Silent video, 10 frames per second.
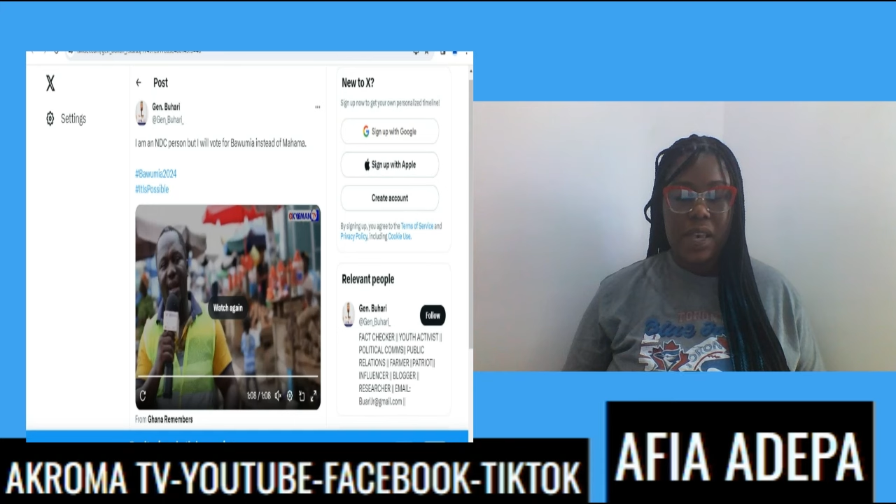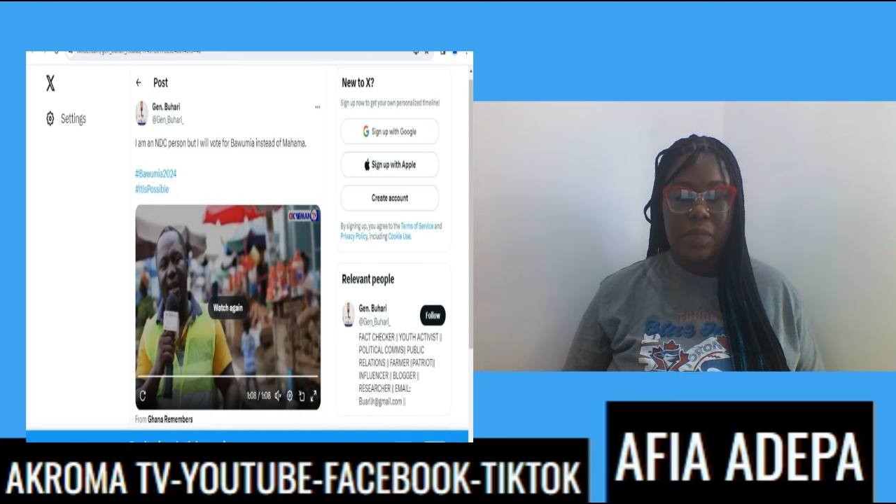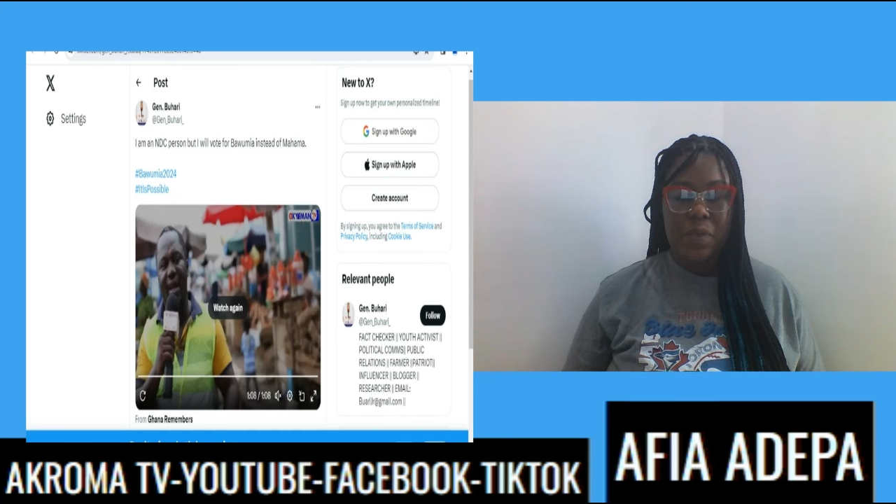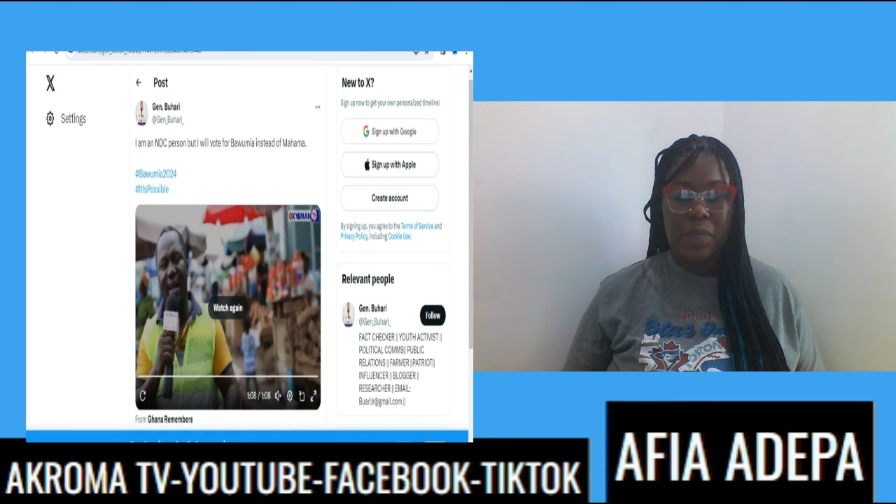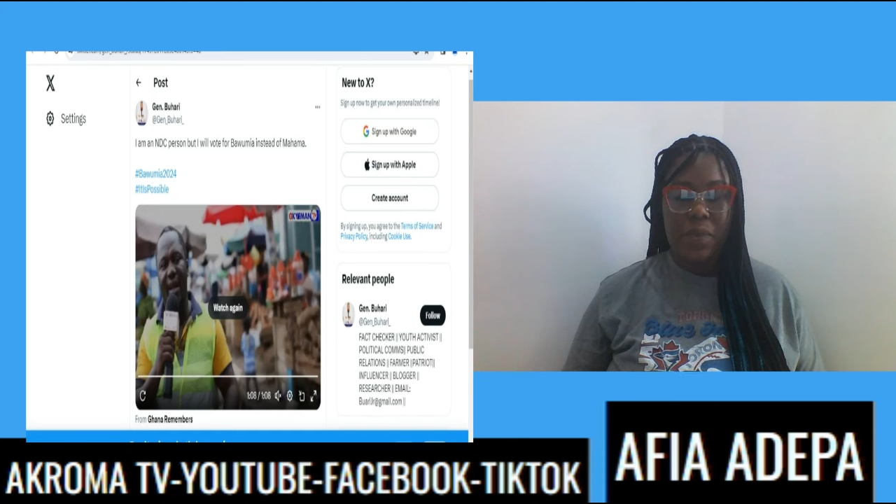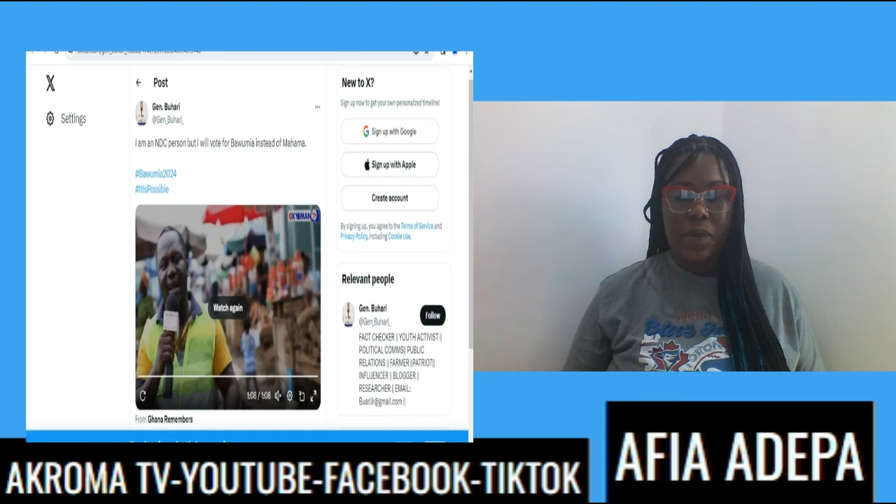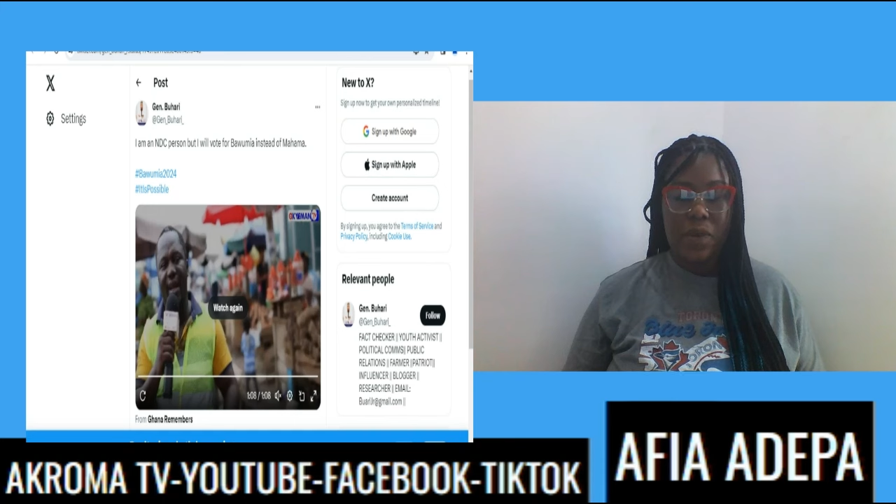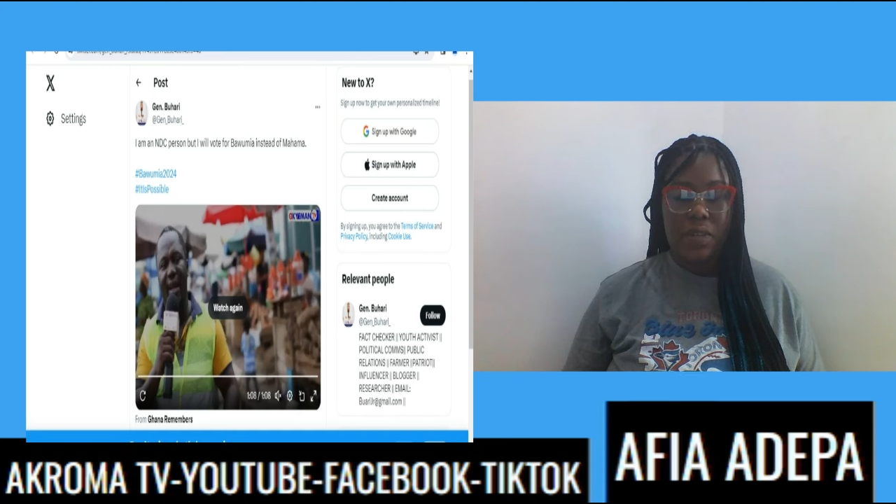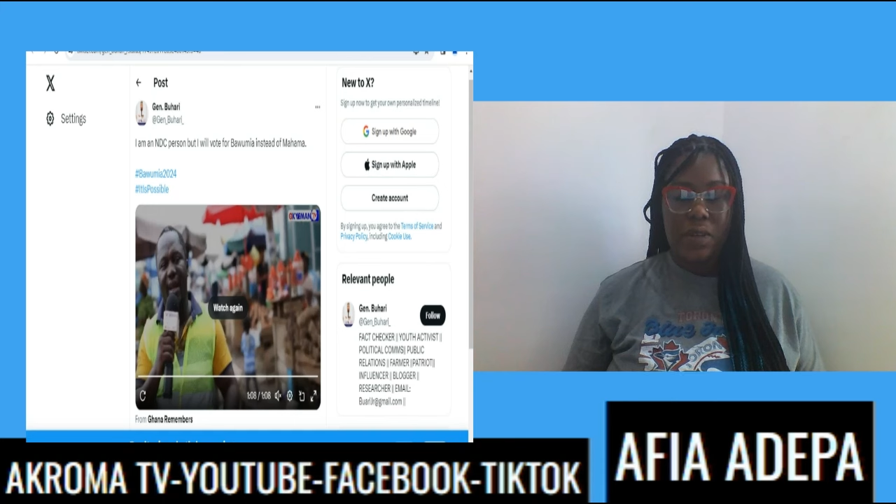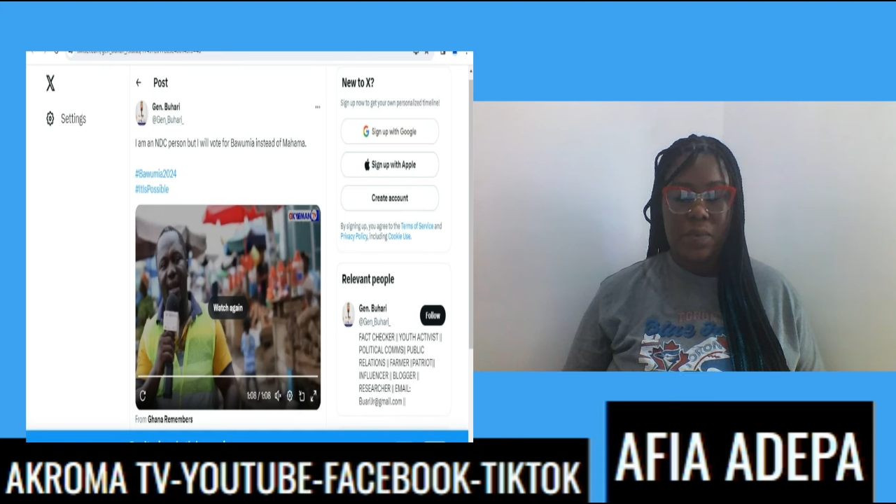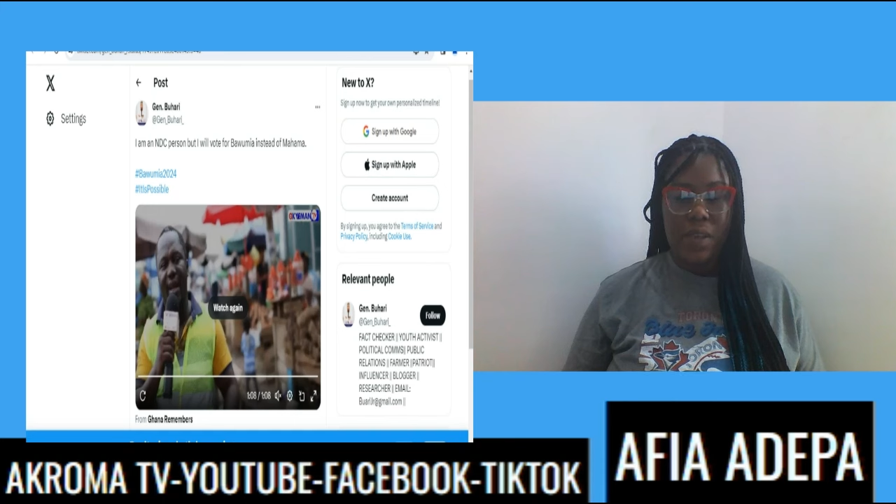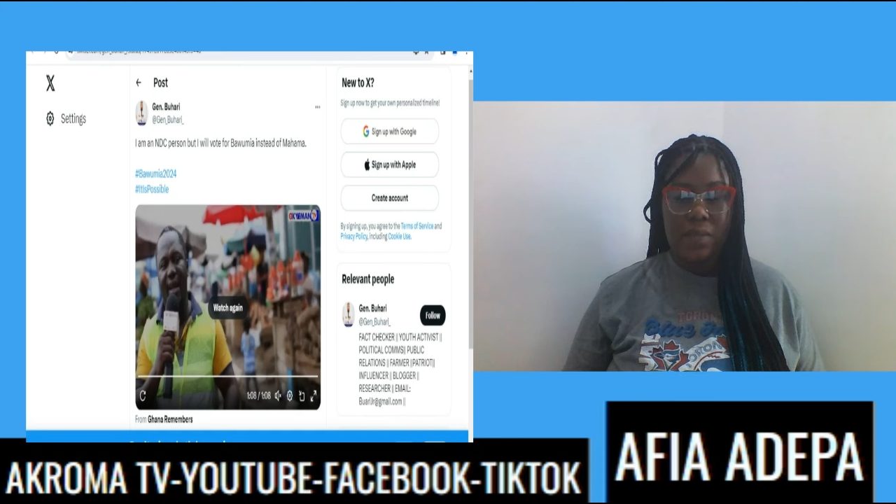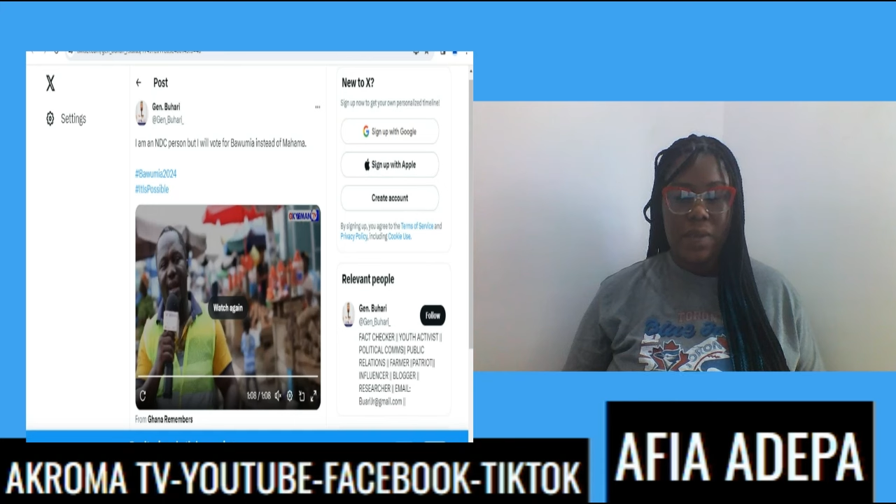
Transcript: MPP all the way.